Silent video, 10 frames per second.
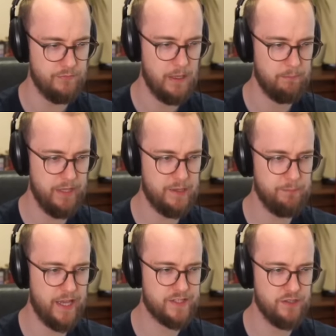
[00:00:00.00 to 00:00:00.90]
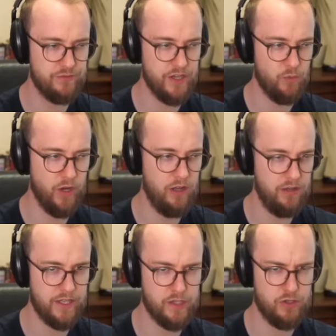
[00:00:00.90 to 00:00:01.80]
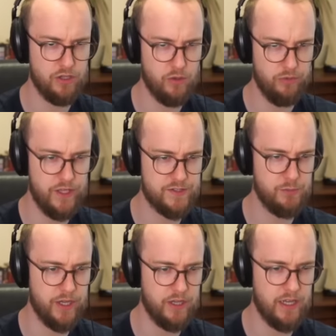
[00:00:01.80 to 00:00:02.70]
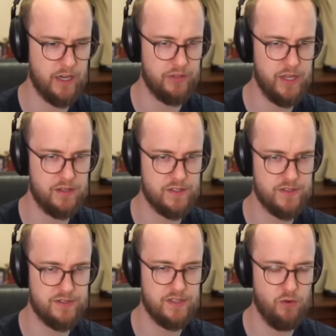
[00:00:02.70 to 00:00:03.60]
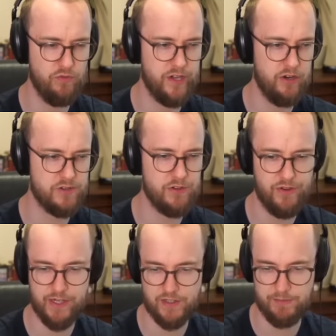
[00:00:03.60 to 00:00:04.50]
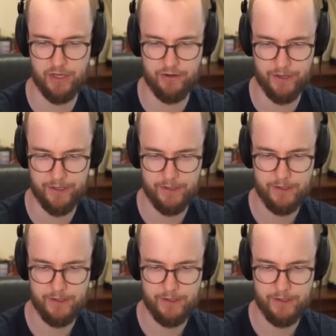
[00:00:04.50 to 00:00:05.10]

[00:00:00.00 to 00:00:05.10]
Big, massive well, and then you can go this way, and I think this over here is the final spot, right?